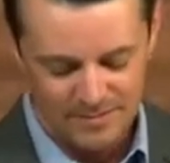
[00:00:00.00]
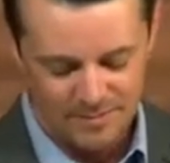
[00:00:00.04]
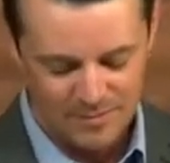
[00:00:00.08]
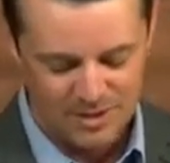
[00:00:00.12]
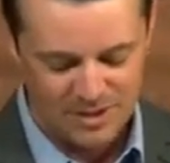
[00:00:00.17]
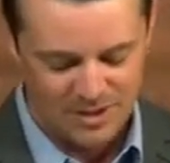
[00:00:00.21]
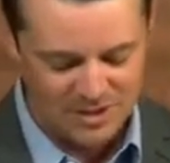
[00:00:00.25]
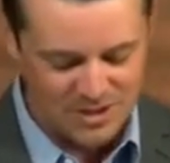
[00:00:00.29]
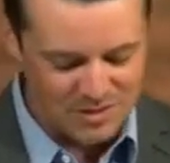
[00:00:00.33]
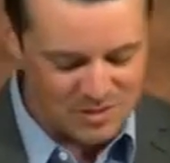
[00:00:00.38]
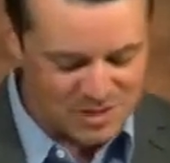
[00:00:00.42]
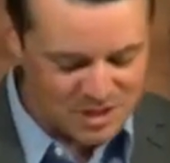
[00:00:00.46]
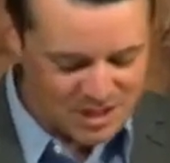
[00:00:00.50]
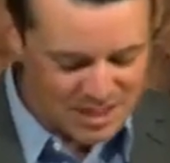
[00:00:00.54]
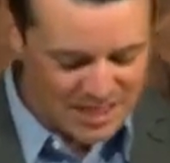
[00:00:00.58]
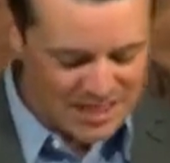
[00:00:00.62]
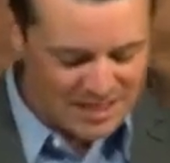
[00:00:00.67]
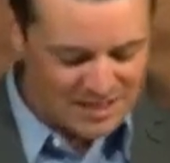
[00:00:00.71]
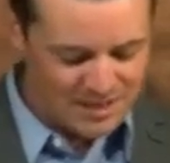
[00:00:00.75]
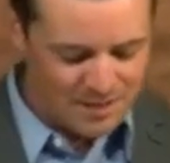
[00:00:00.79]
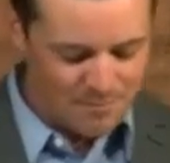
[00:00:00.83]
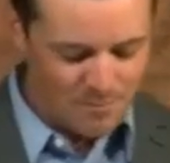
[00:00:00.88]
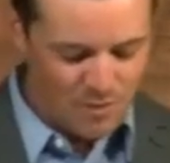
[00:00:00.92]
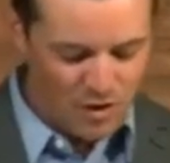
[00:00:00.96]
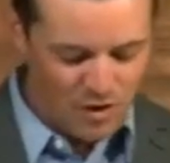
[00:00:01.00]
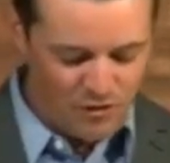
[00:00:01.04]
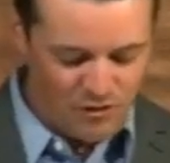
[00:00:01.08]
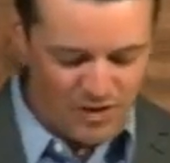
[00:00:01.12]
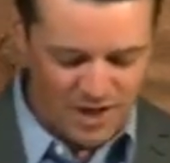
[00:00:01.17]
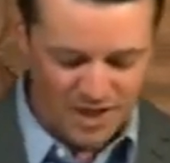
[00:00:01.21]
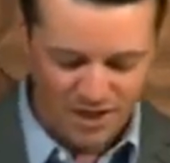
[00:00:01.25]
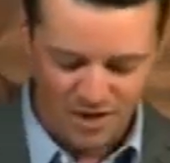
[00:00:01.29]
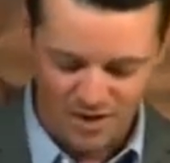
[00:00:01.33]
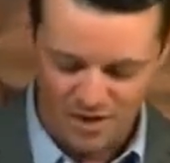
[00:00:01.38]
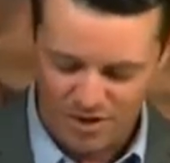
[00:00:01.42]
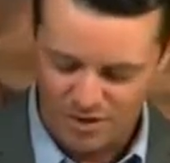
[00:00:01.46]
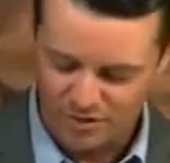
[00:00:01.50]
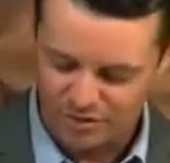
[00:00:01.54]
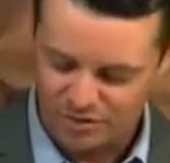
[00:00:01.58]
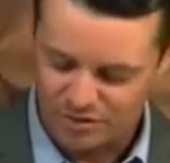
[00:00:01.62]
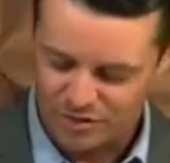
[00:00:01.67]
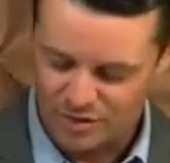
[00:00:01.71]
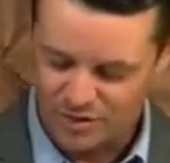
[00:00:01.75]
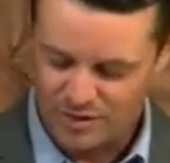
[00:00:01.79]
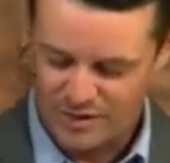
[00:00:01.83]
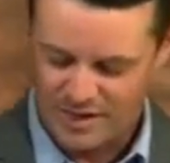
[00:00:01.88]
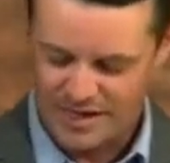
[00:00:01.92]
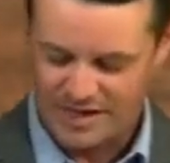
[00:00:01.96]
But do you see that moving all
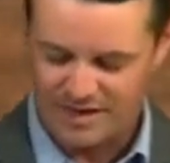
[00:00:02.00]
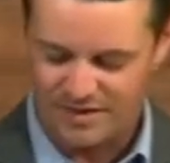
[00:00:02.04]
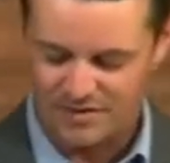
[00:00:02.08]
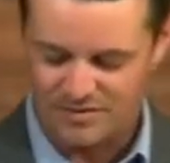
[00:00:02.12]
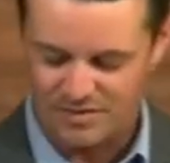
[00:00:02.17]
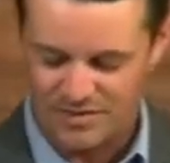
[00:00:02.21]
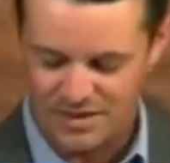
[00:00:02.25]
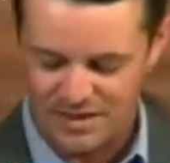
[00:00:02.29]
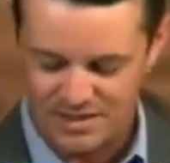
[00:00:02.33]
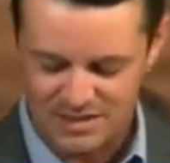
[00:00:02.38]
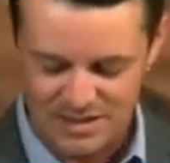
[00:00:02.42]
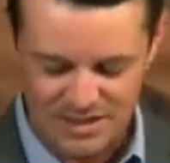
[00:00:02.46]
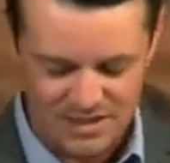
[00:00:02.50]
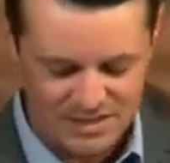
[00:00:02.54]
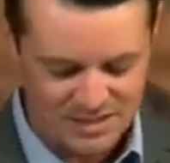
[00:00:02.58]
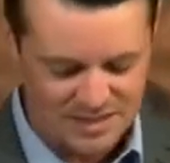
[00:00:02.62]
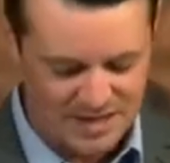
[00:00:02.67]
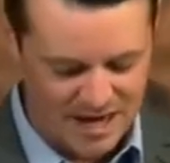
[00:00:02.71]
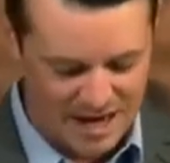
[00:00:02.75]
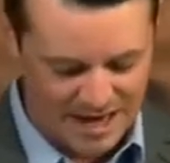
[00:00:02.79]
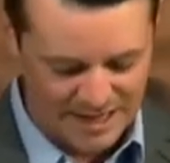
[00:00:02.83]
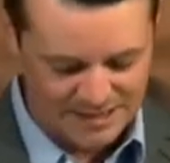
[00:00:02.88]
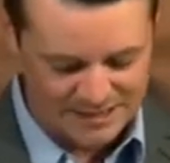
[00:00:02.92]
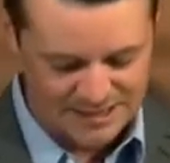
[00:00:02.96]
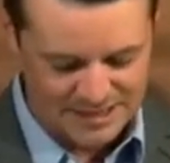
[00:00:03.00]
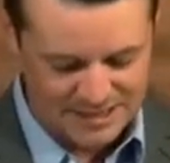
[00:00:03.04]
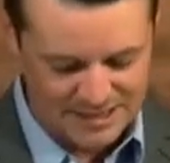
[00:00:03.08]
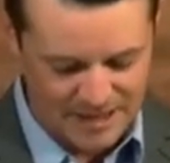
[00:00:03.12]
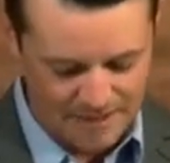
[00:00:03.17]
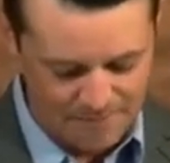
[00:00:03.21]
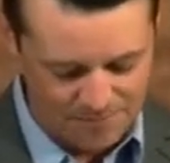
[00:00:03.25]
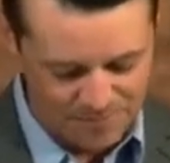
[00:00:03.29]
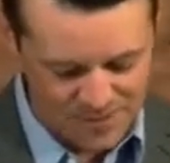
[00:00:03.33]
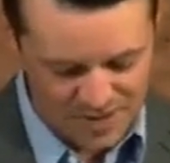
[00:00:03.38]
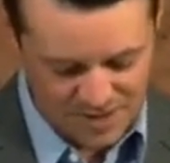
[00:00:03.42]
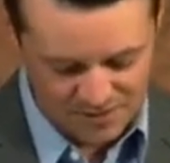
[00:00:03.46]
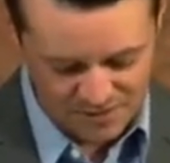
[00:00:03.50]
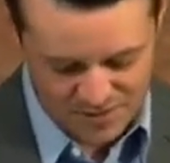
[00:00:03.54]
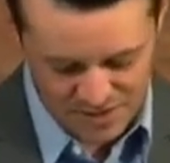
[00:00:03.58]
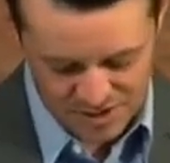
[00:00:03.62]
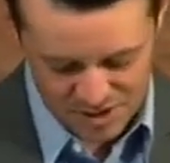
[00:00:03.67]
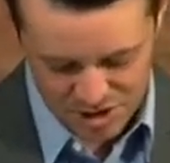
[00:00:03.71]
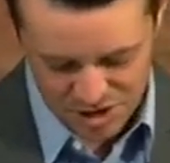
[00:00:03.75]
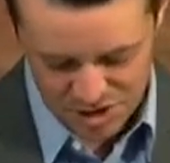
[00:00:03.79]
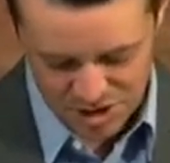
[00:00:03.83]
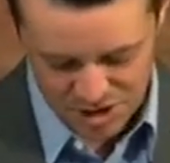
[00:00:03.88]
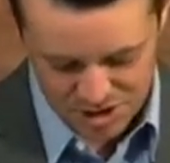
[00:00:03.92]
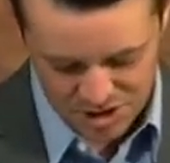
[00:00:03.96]
through here, this is not something
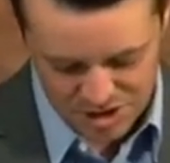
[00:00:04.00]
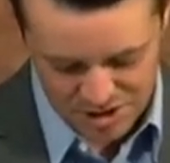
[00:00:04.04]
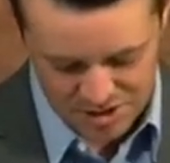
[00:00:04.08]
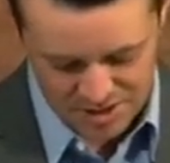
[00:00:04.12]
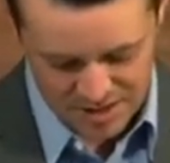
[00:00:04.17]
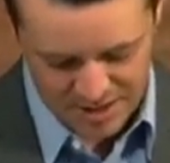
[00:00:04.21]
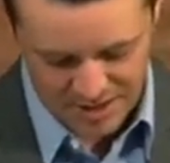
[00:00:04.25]
that's just